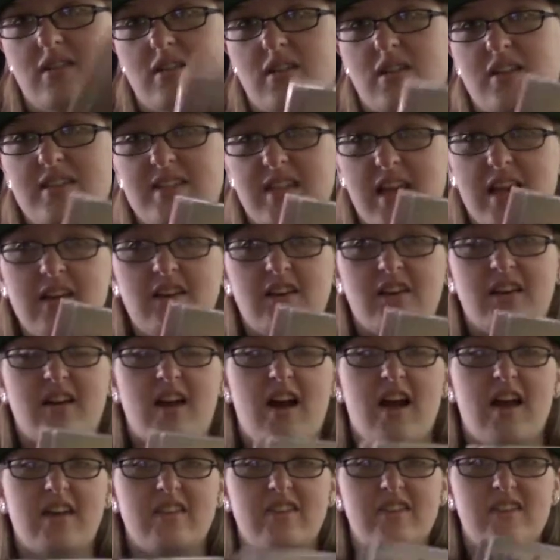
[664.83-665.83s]
contender.
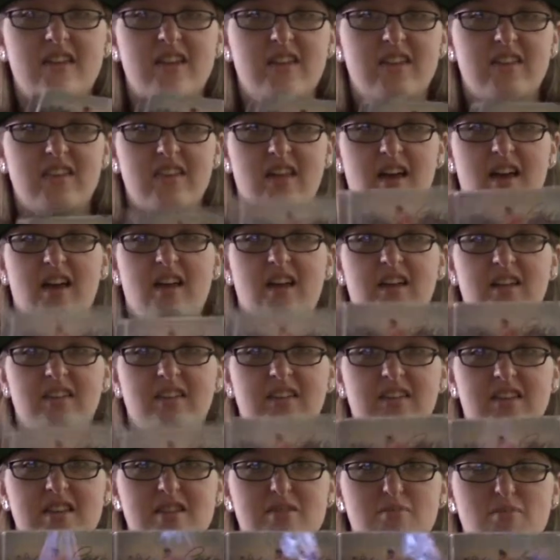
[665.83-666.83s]
I think
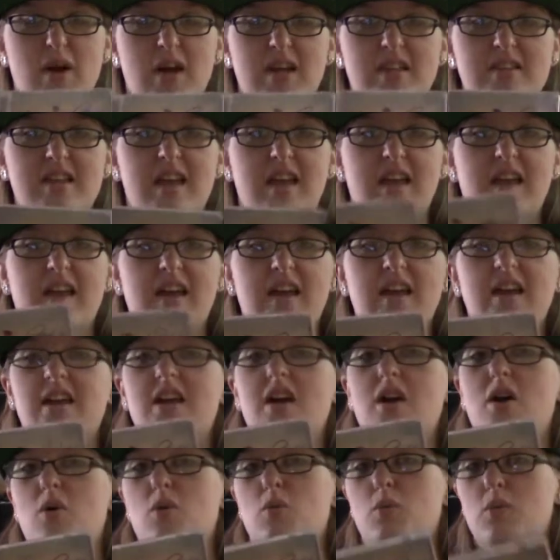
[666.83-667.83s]
that this might take it.
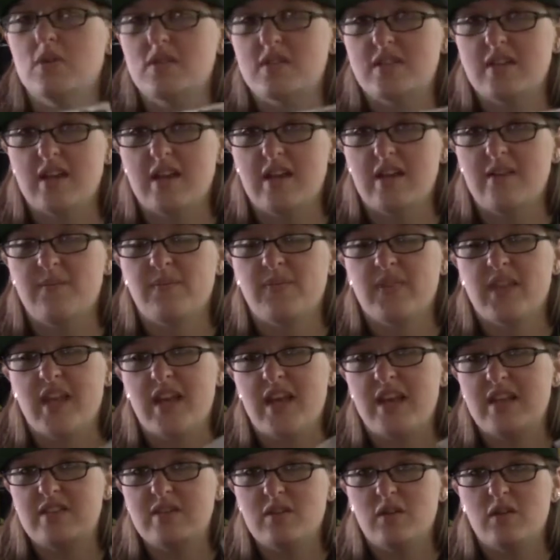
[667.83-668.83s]
We'll see.
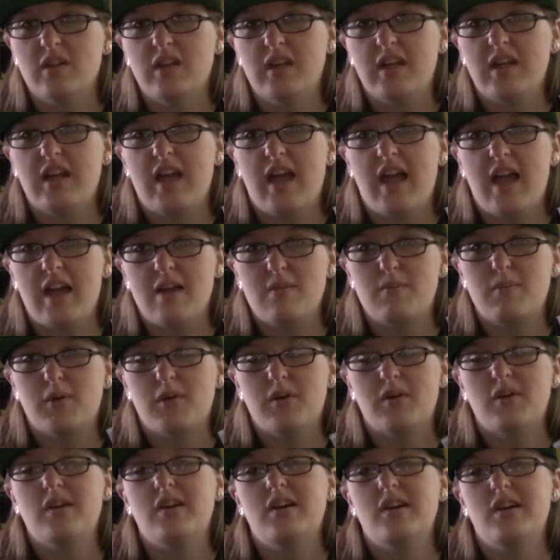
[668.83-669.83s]
It's only
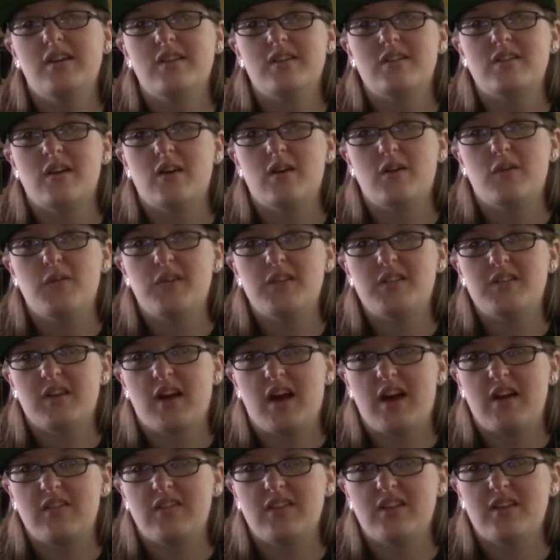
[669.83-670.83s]
April, so we still
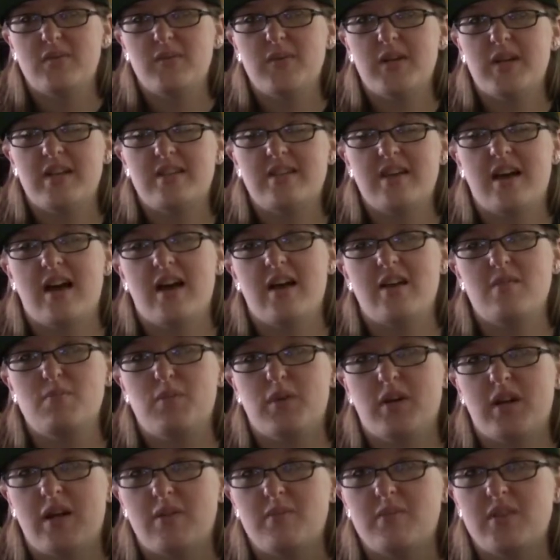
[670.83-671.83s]
have a little bit of time,
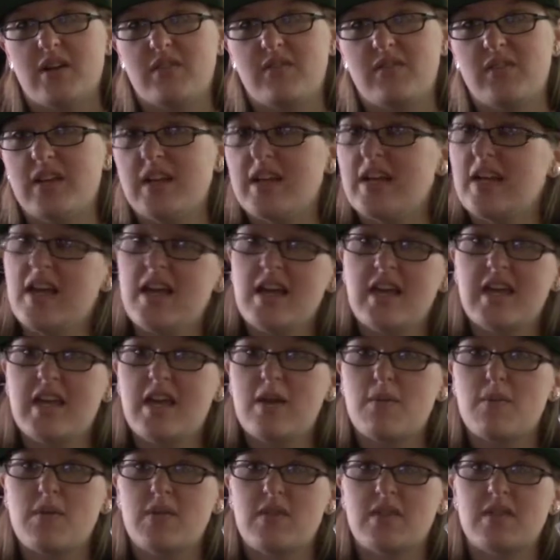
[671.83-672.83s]
but I'm definitely
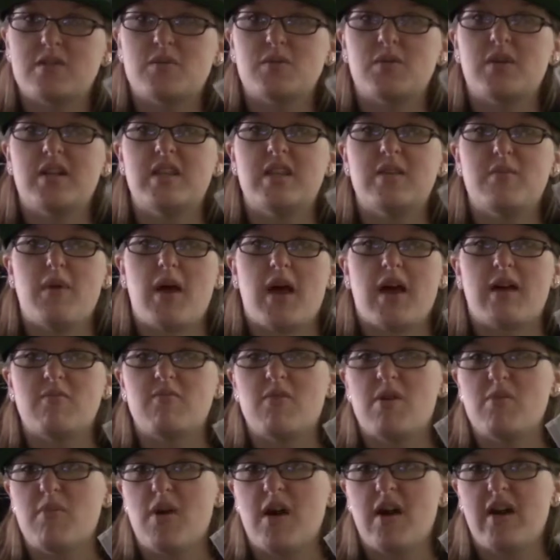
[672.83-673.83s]
keeping this one in the back of
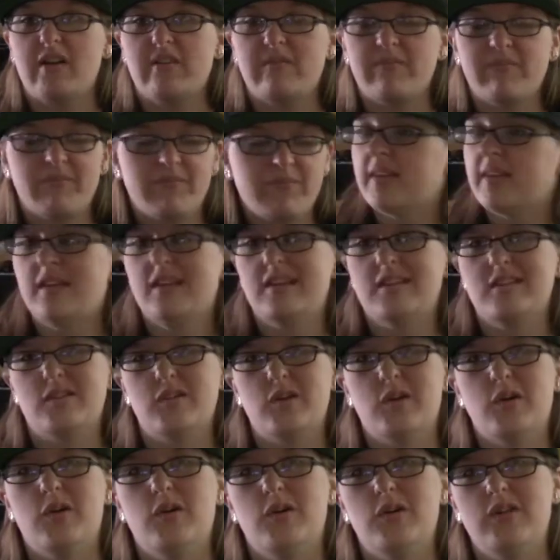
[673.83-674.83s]
my mind.
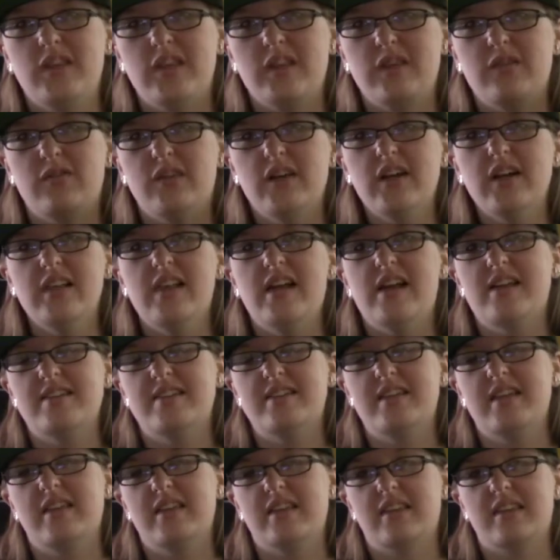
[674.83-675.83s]
So the very last
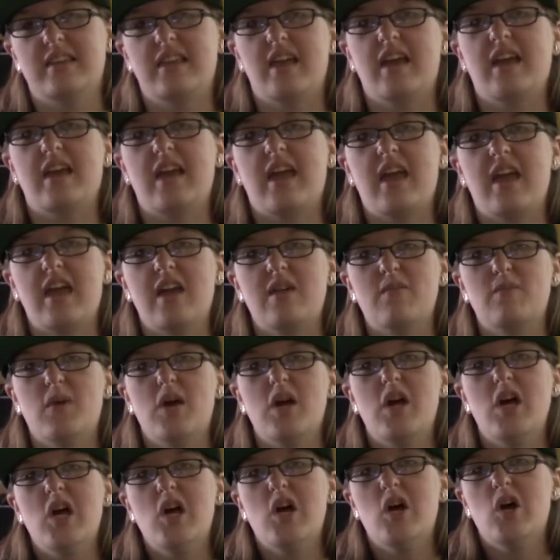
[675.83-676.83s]
thing that came
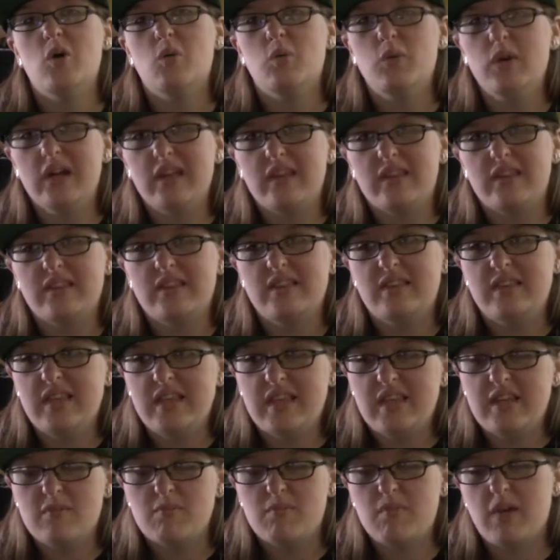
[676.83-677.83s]
with
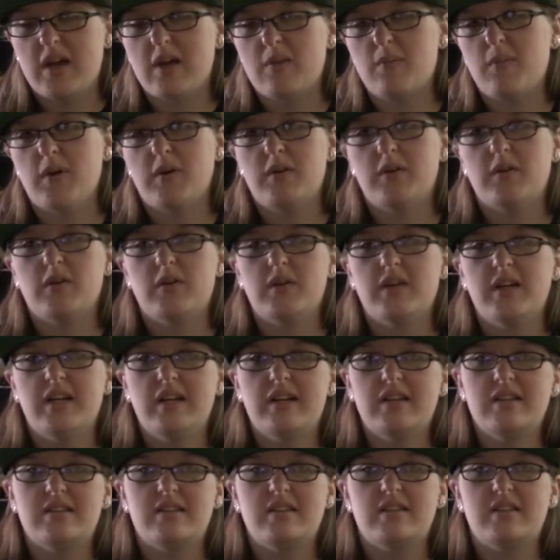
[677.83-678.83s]
the Mega Bundle
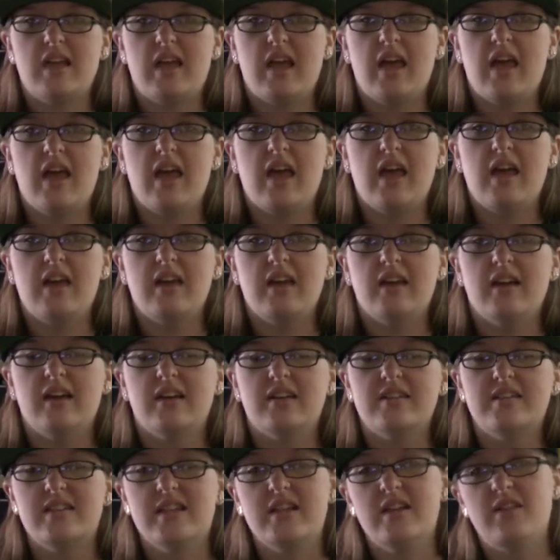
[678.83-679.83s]
is a
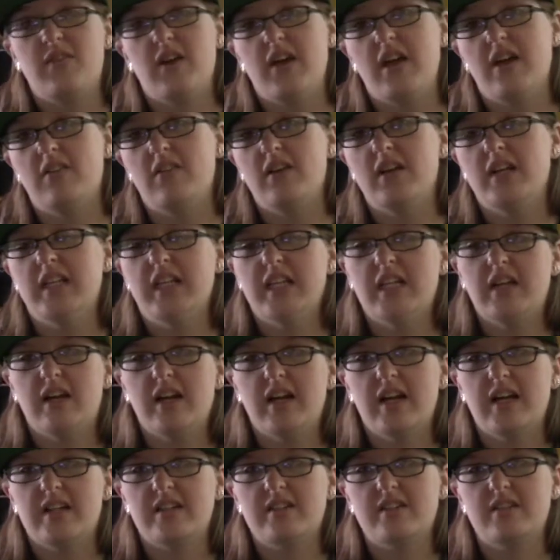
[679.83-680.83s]
set of handwritten
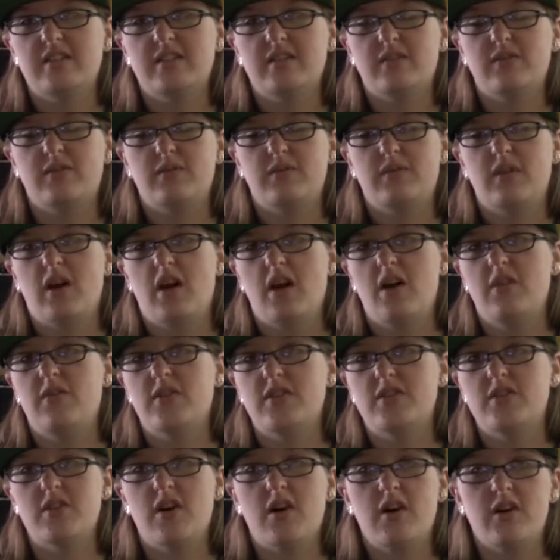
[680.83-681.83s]
lyrics of a
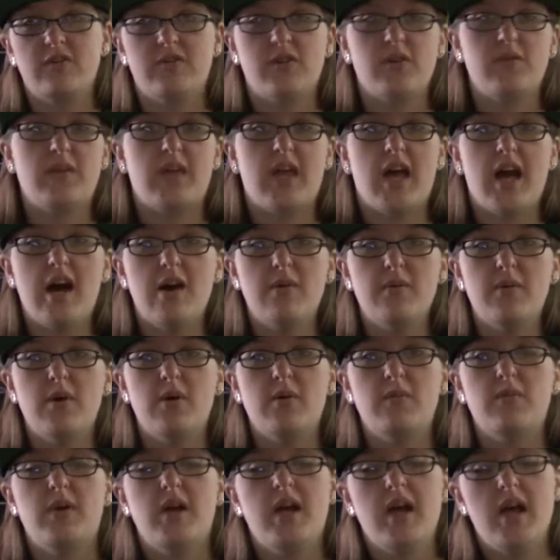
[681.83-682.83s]
song from the
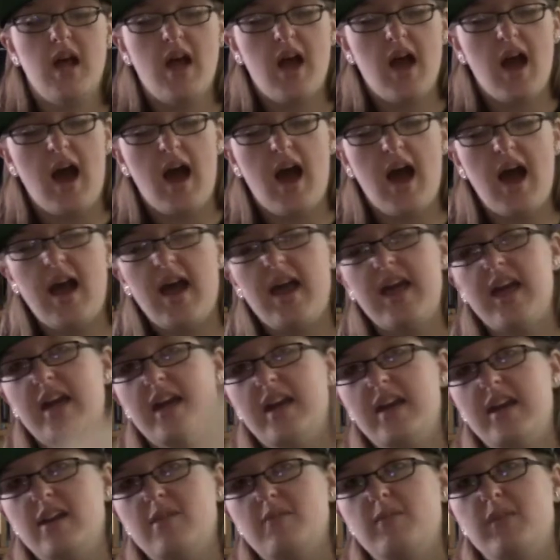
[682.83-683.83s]
album. I
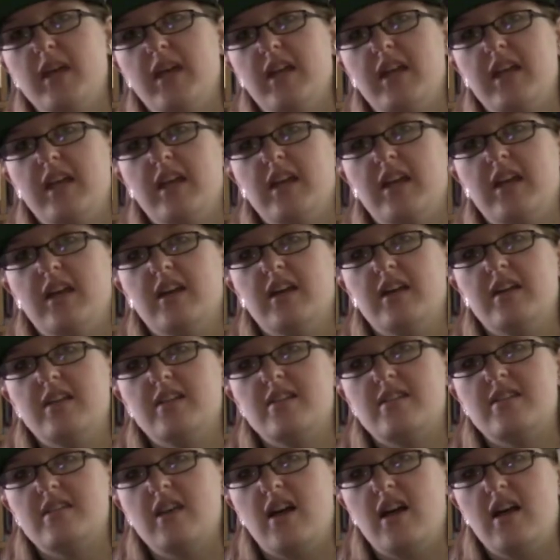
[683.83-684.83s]
ended up getting
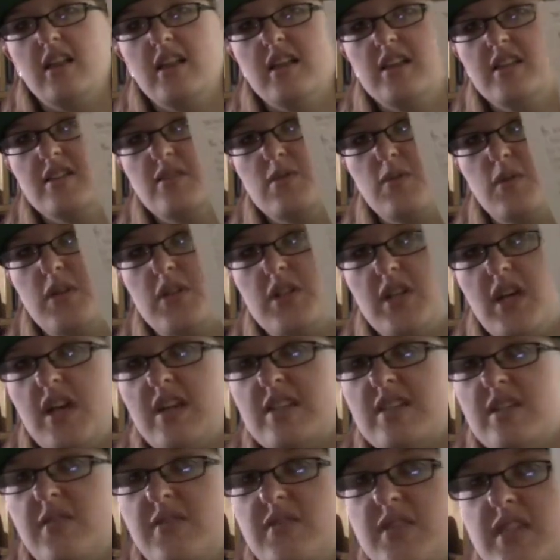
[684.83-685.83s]
Solace, which,
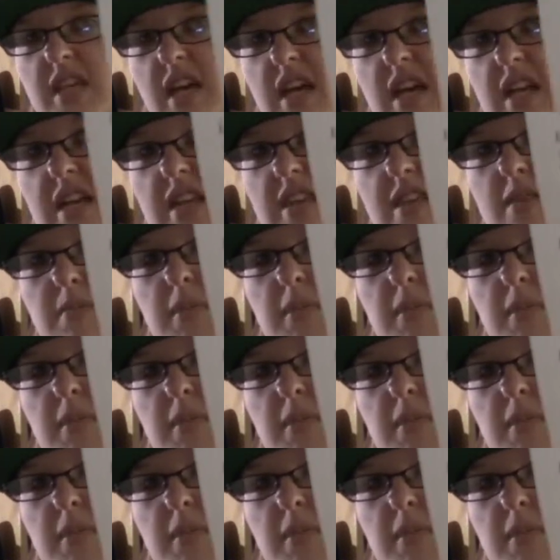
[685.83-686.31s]
as I've said in the